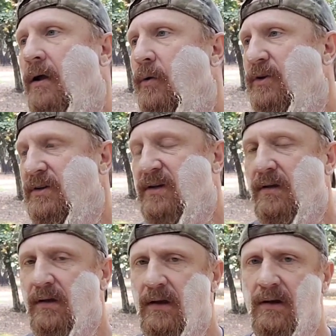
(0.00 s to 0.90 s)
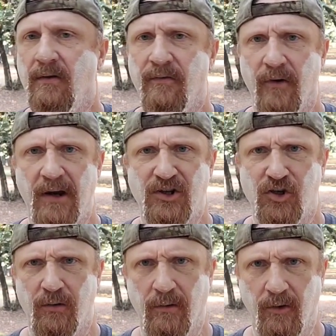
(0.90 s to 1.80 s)
which is clean,
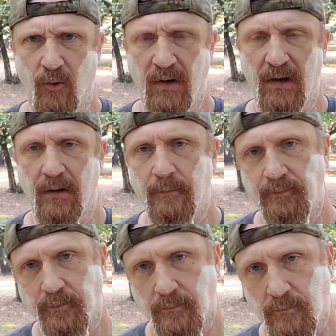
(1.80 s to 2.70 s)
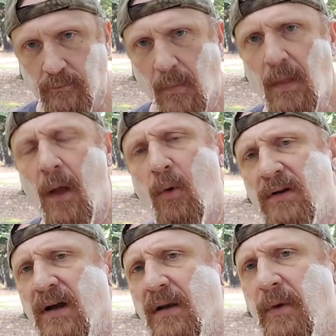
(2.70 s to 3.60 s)
fresh, green. I want
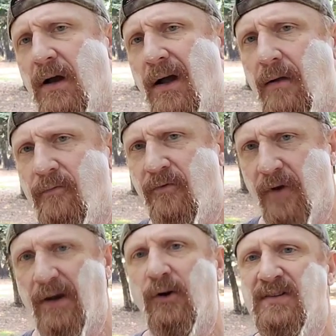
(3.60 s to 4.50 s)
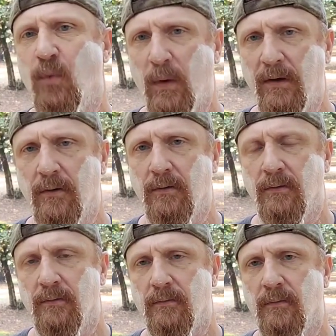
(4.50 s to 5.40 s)
to talk about fragrance wheel,
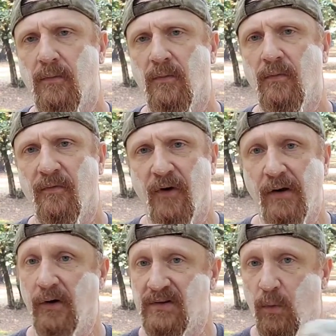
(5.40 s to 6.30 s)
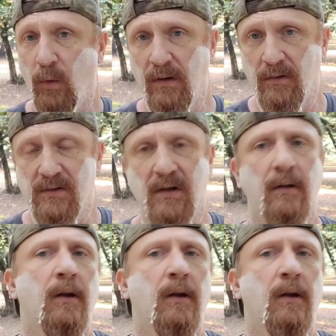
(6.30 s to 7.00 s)
fragrance wheels,